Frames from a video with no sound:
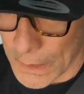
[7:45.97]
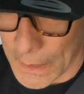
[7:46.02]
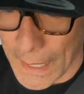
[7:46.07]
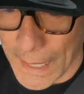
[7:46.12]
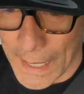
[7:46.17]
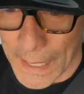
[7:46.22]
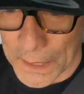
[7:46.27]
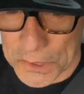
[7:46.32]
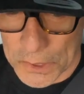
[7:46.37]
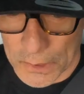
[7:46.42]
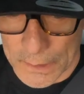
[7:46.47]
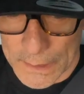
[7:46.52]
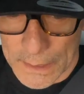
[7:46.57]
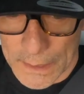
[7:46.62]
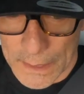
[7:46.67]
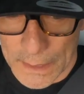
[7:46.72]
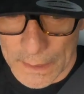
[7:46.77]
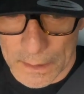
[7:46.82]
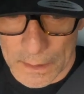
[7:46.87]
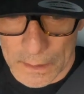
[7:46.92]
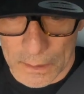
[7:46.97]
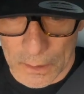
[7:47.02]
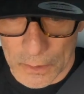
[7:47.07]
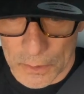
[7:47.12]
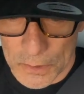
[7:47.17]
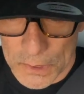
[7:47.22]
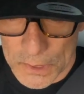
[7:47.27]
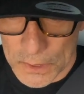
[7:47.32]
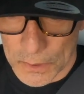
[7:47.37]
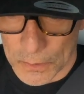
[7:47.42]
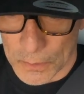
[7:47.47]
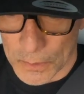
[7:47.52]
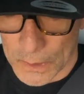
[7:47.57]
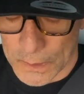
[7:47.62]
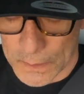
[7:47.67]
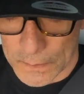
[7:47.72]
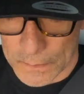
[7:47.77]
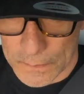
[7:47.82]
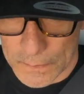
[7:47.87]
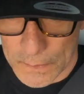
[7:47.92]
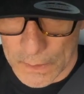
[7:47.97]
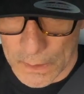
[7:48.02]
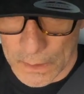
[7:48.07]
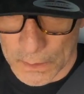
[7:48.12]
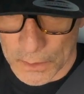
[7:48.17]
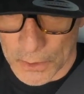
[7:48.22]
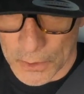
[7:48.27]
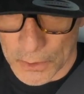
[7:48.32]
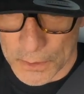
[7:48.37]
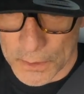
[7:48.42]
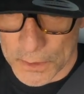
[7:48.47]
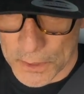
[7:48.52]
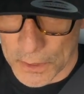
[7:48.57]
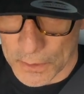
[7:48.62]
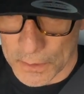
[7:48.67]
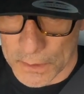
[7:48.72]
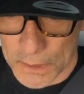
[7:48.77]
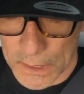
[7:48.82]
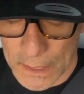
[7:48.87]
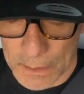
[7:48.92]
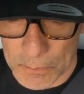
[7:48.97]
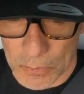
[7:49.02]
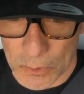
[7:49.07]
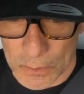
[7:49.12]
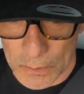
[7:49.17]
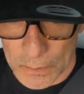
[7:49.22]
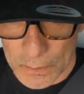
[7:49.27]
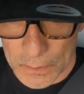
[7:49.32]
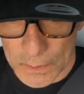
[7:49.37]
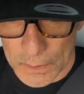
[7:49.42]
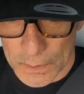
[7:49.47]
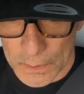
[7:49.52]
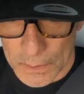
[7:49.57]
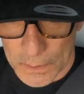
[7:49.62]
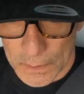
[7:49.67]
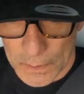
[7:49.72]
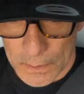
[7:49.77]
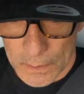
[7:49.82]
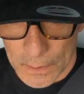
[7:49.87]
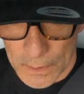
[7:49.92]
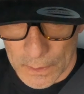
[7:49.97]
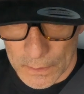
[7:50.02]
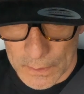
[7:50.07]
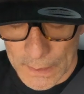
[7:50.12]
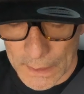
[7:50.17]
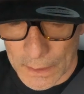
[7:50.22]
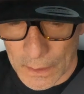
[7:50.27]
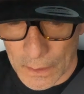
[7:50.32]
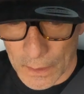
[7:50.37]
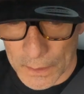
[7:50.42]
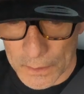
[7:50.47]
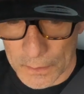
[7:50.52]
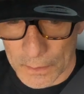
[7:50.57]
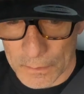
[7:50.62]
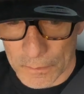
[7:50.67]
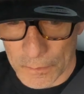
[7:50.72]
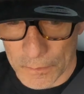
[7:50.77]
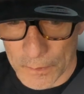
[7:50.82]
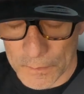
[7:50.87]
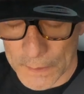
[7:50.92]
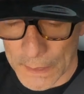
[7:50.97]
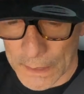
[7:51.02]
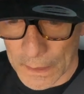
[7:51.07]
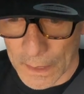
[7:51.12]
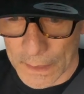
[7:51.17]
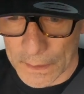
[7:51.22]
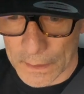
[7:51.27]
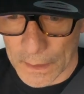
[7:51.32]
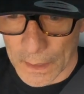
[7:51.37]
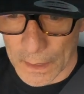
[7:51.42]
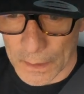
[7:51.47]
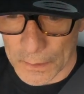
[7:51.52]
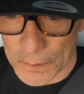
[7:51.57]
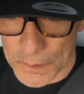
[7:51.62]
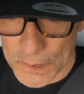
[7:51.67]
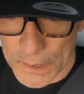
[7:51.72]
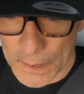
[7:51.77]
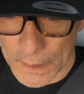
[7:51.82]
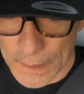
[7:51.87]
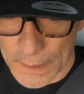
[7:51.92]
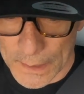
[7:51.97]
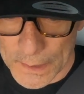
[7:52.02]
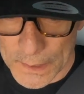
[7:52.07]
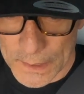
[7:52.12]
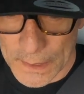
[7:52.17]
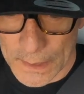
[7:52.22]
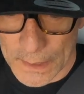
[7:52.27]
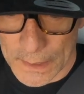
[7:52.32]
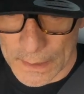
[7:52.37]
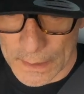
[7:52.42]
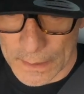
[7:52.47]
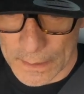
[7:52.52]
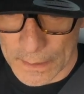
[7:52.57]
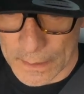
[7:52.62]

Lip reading: can actually get close to a good turntable. You take $159, like I said,